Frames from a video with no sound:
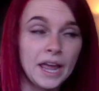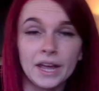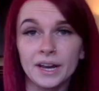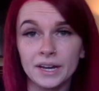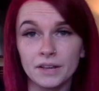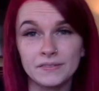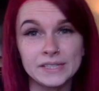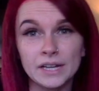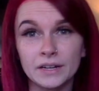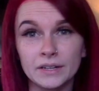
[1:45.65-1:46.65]
and
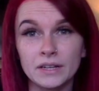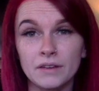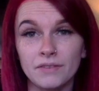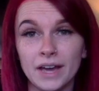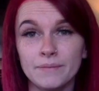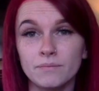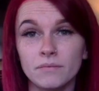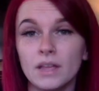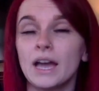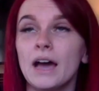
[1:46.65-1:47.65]
if I
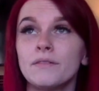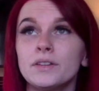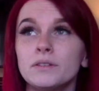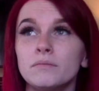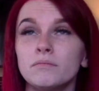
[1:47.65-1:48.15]
haven't